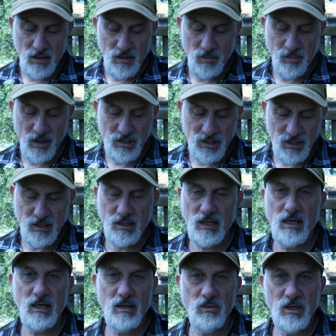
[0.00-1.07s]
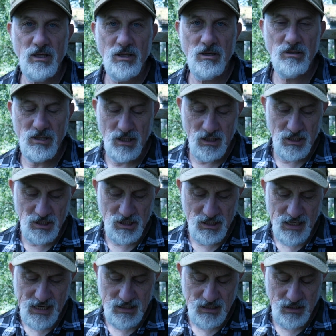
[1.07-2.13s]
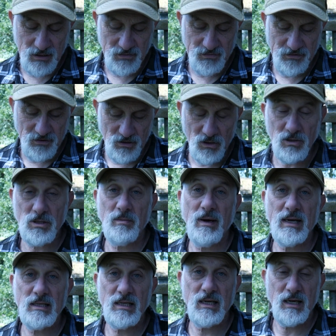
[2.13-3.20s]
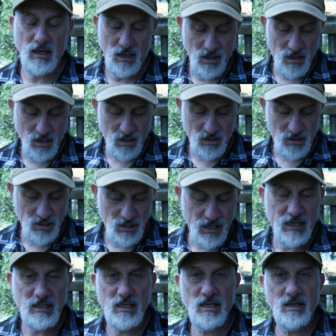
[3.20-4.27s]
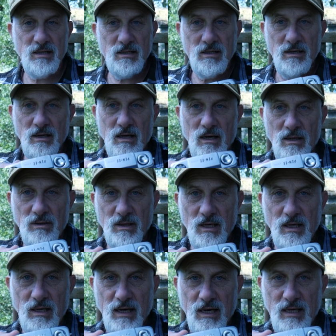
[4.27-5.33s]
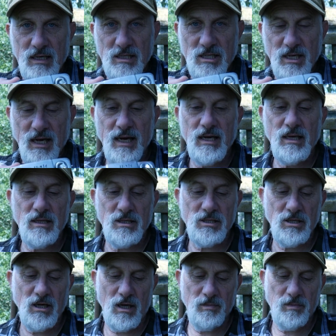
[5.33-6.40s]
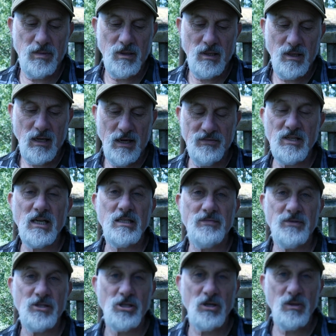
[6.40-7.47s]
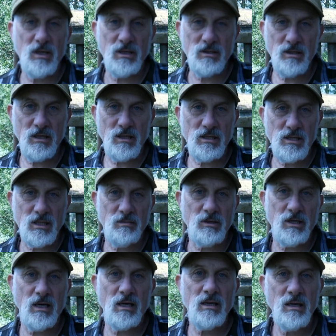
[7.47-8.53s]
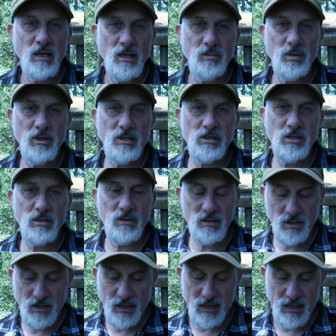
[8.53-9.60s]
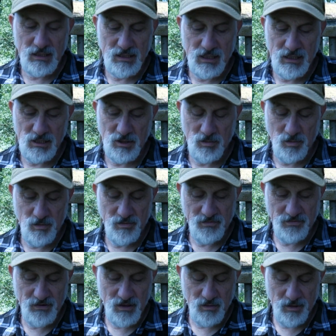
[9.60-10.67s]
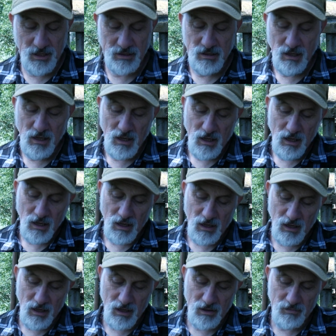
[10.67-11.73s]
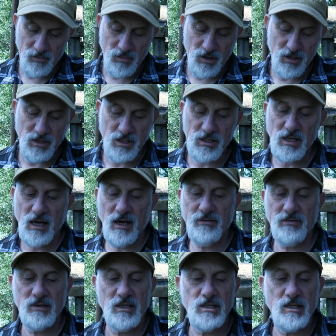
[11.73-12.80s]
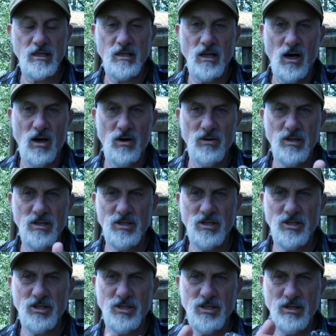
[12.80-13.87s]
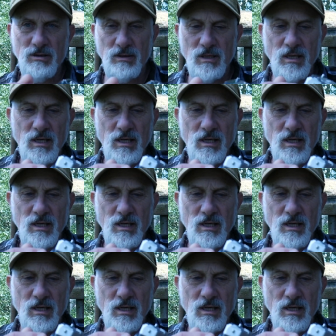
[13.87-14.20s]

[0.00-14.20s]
You basically, when you're using it, you set it for the automatic, set it on the ASA at the top. I've set it for 200 because I'm going to put a 200 ASA film in. But it does have these little orange